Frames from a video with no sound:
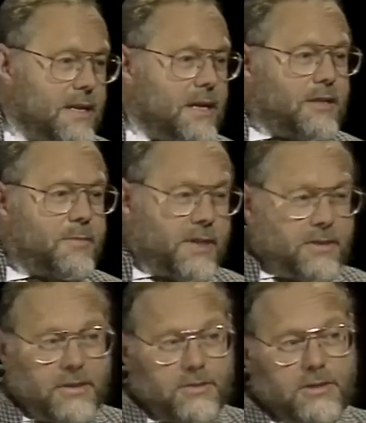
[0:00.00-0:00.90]
The
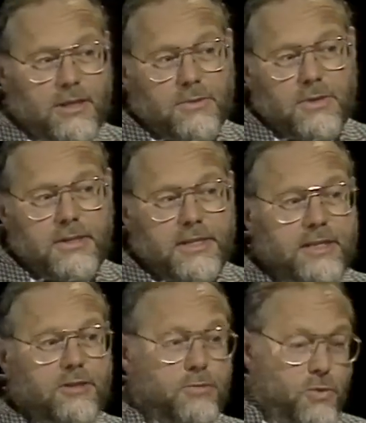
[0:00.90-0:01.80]
protostar will contain
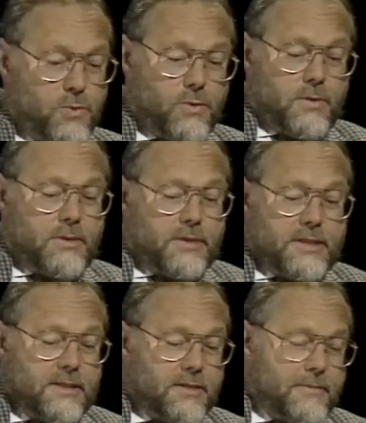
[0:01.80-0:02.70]
small
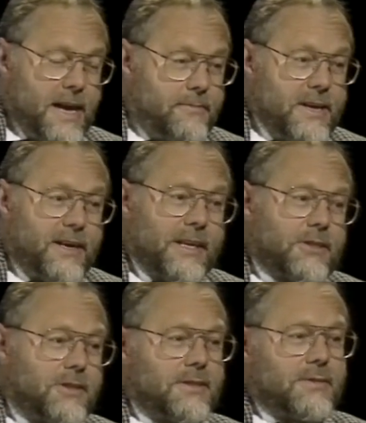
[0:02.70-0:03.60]
quantities of heavy hydrogen,